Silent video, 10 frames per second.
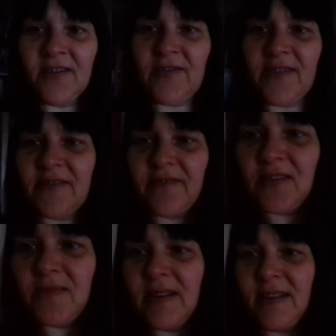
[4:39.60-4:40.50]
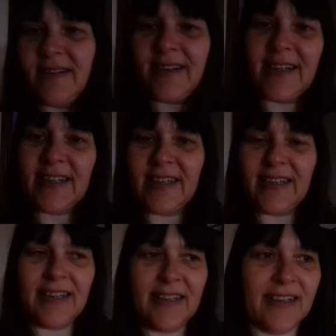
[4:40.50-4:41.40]
front room look at it
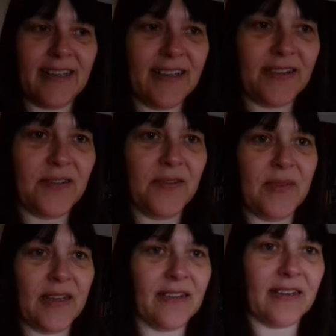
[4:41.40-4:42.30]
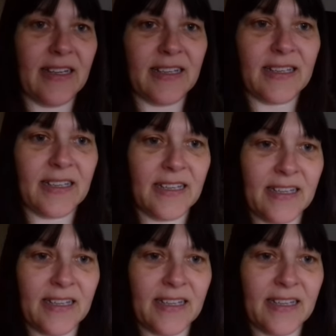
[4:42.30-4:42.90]
oh my goodness